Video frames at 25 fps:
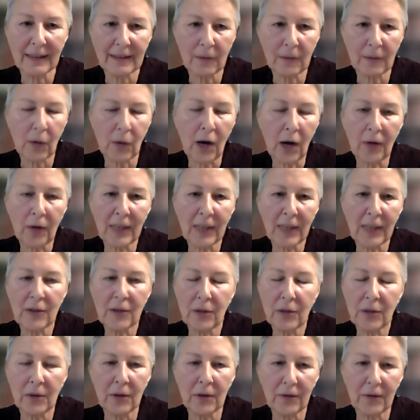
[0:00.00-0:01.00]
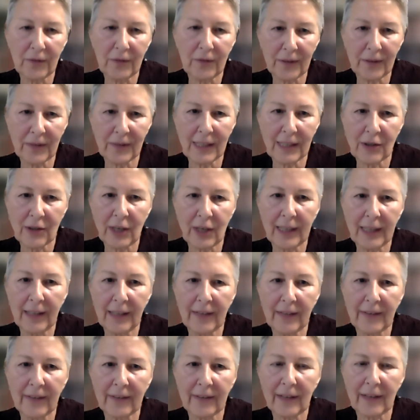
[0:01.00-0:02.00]
There were already 250
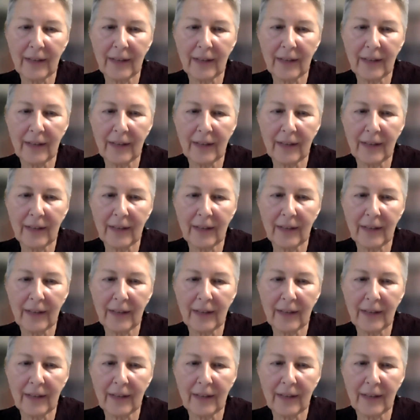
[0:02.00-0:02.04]
Chinese